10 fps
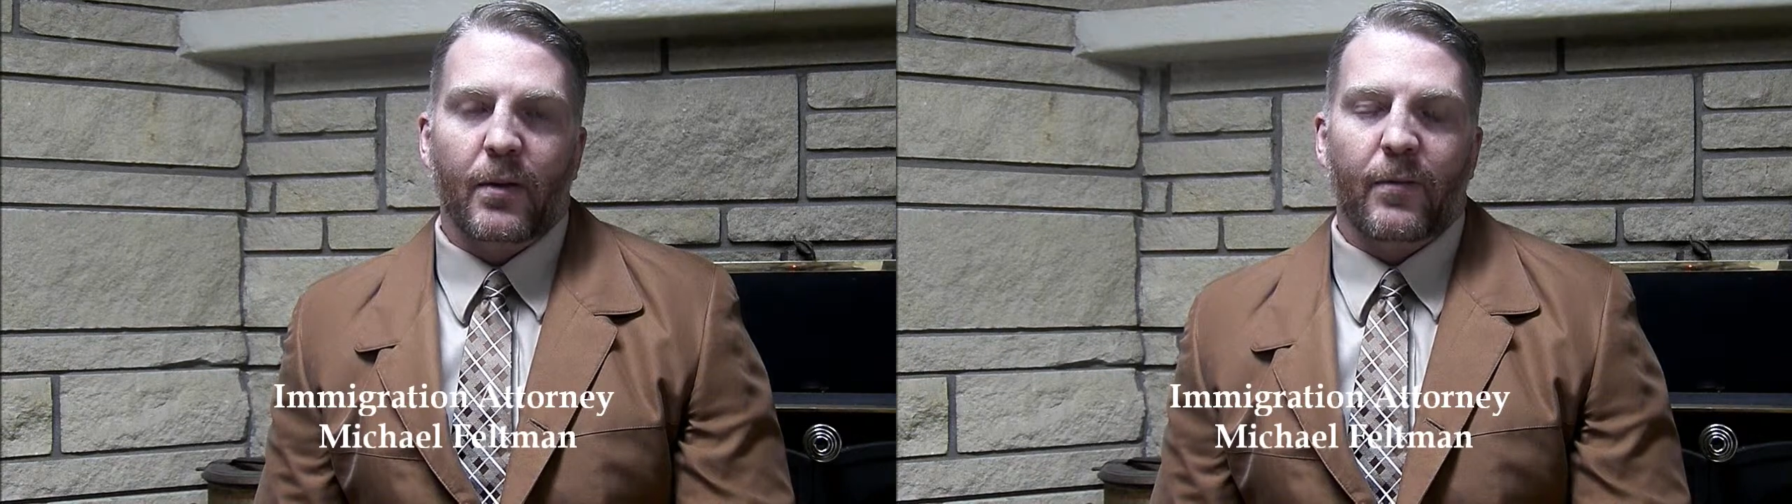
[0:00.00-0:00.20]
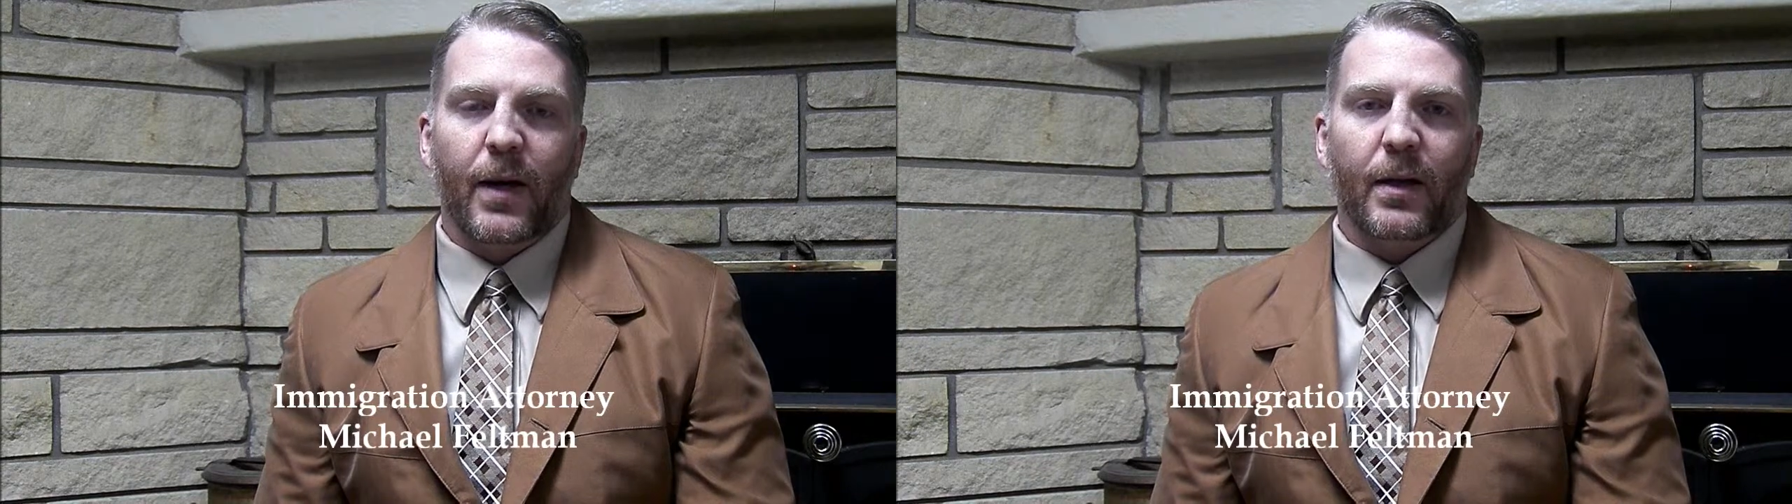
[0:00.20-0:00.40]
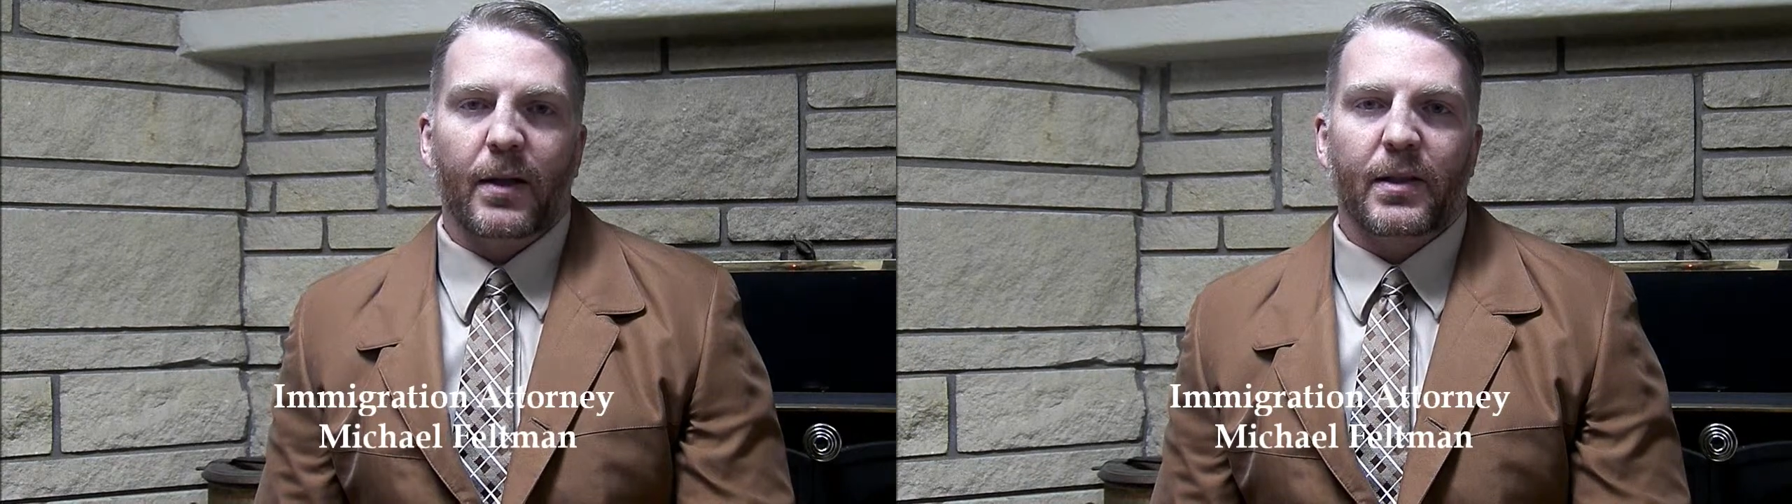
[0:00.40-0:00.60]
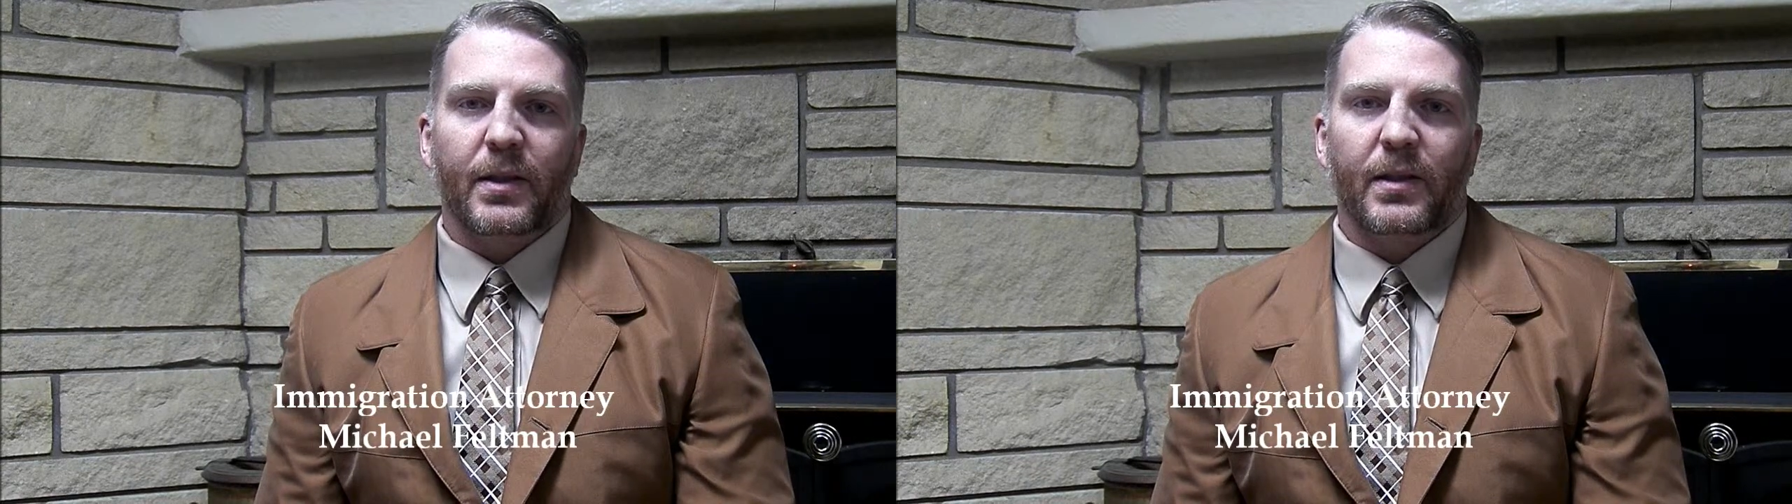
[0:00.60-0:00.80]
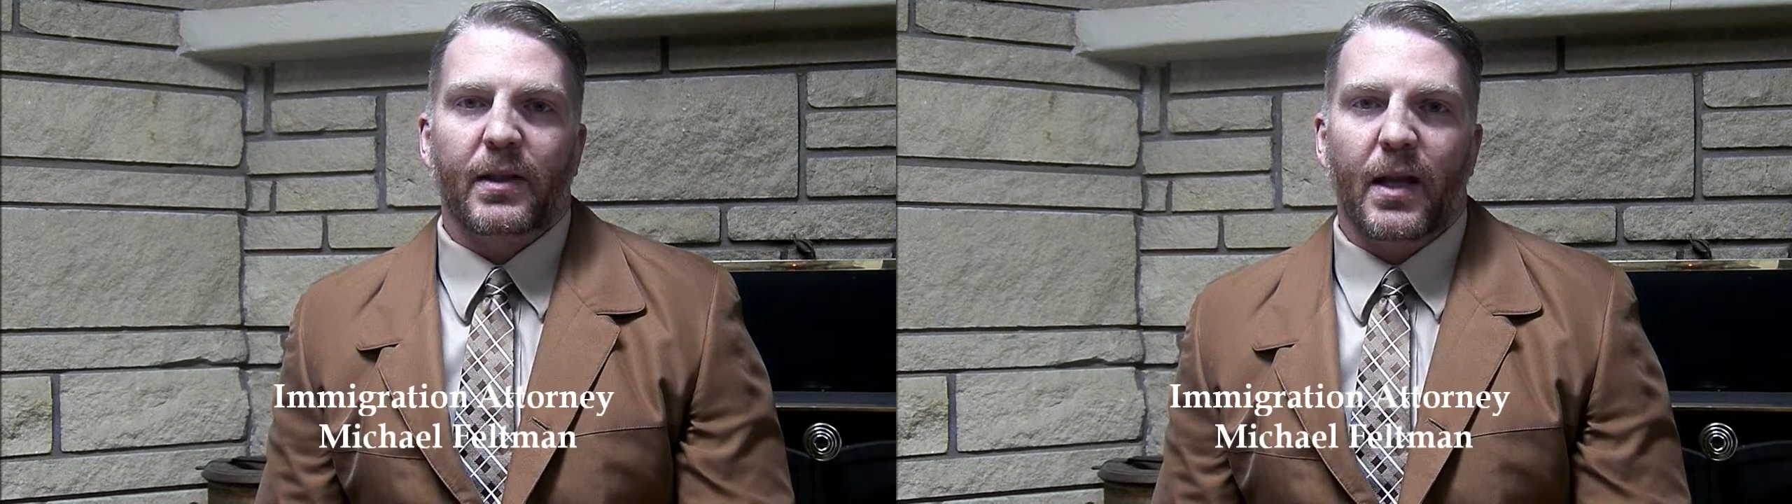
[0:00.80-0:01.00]

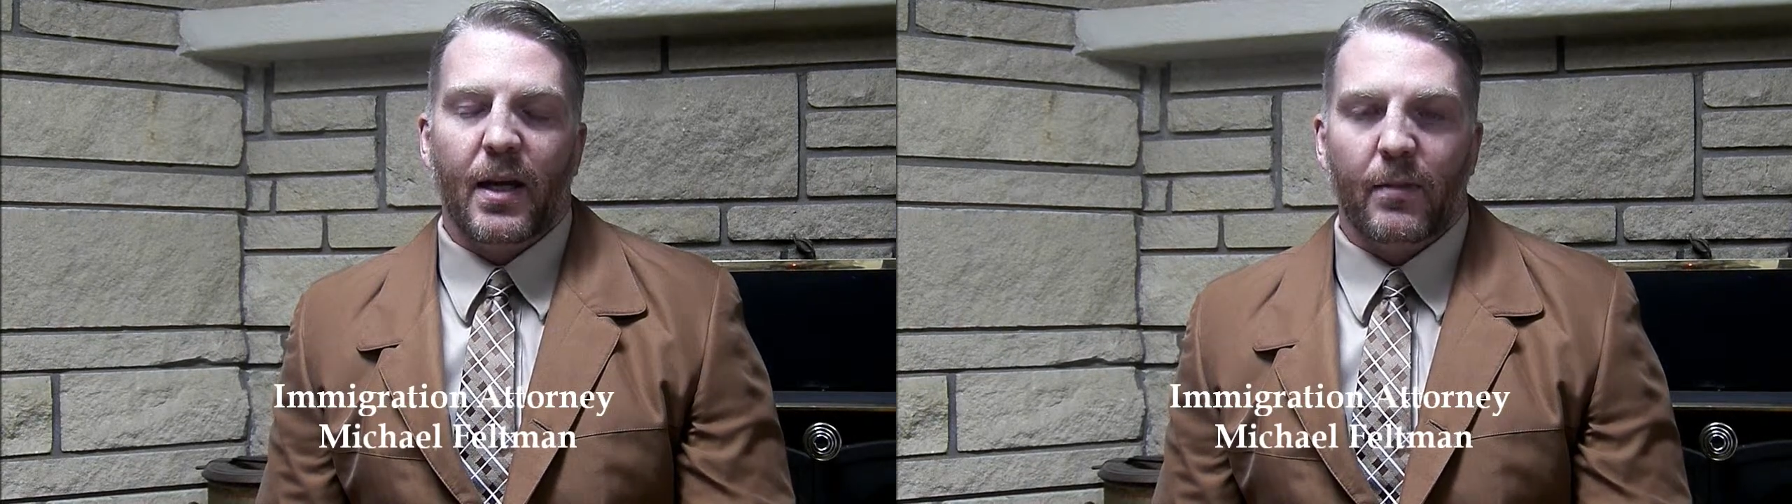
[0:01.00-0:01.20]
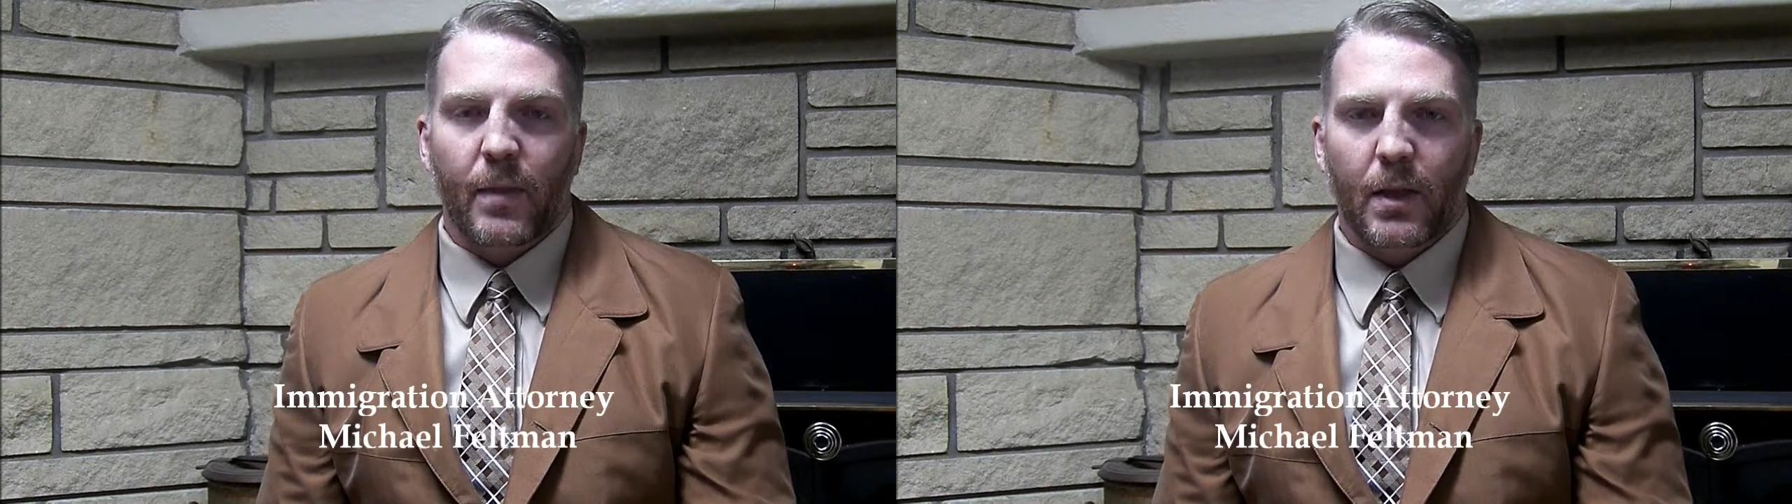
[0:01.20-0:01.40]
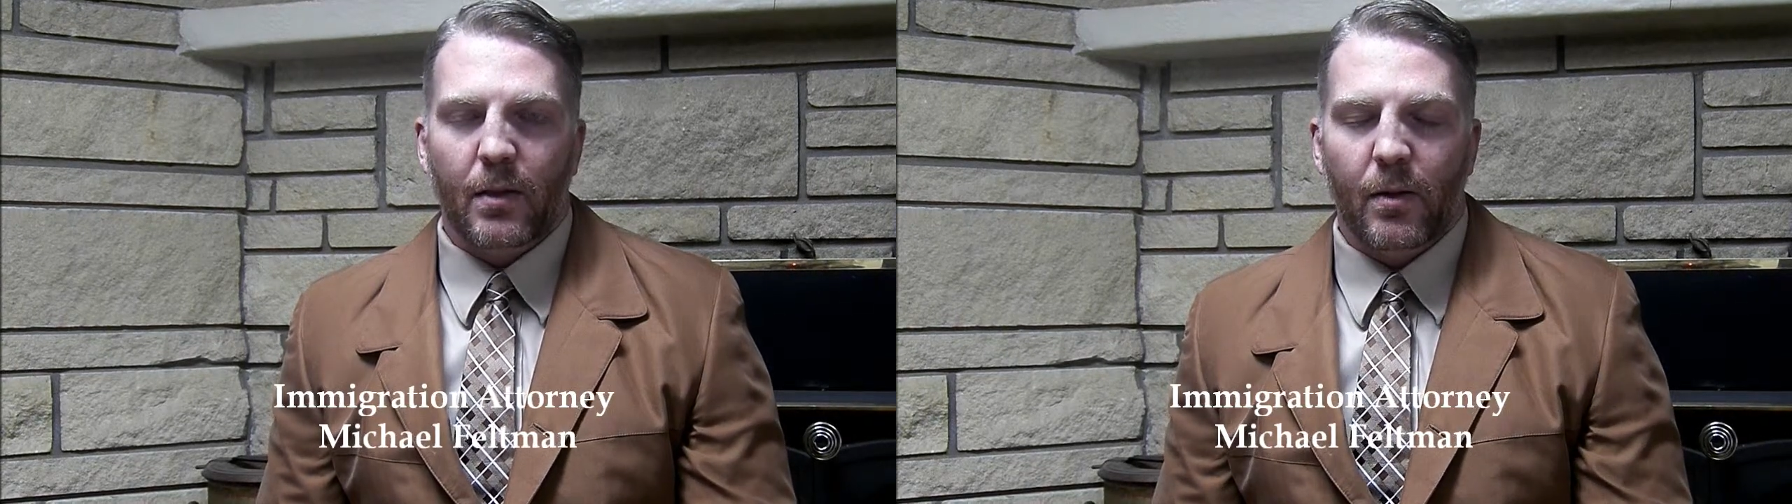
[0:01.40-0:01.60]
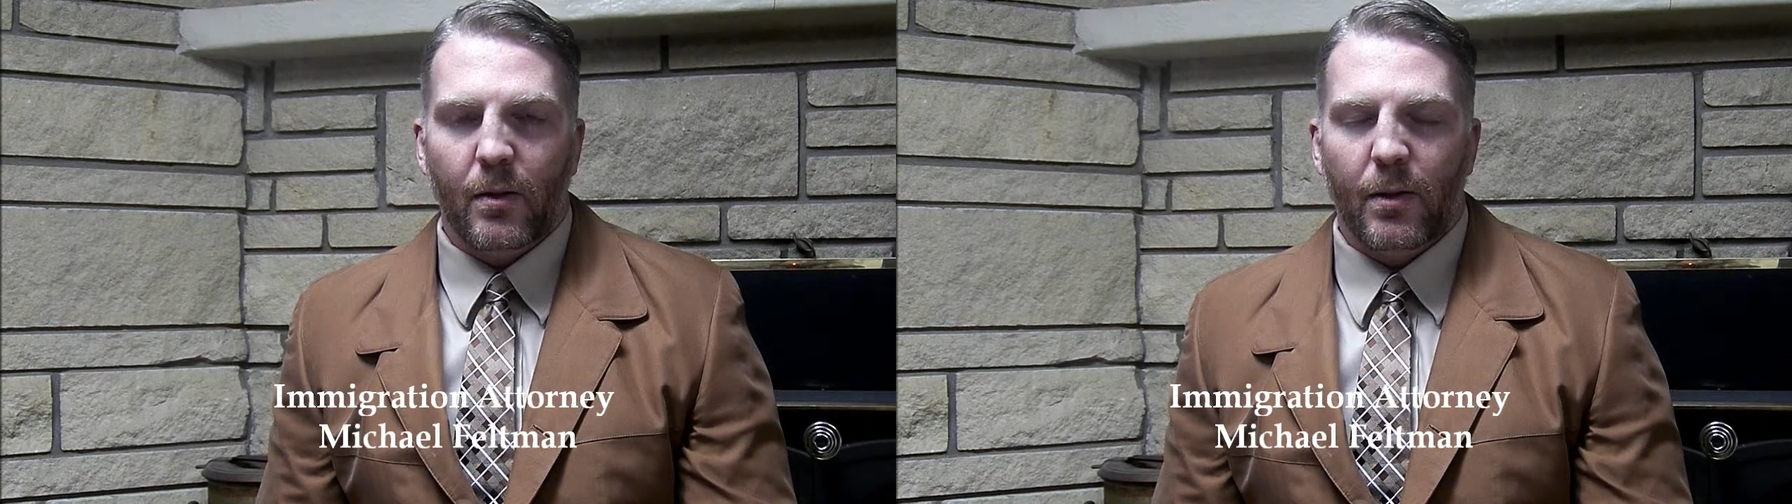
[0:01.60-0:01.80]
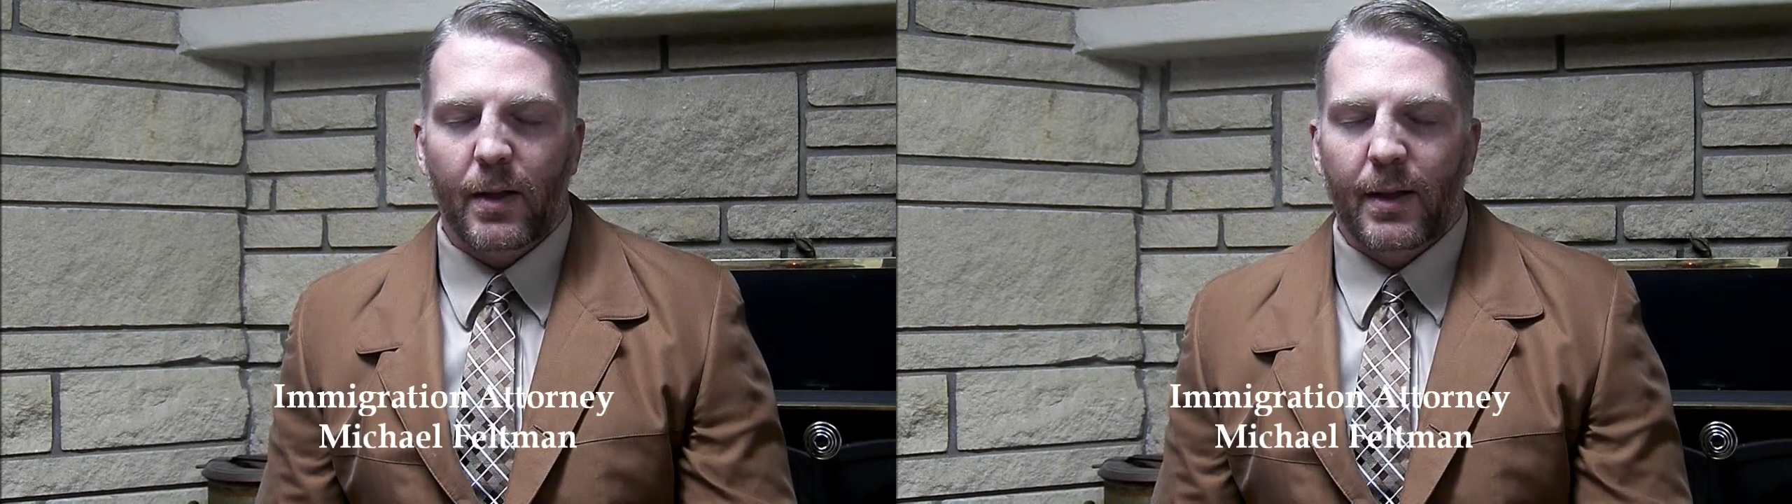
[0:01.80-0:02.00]
violations can be cured.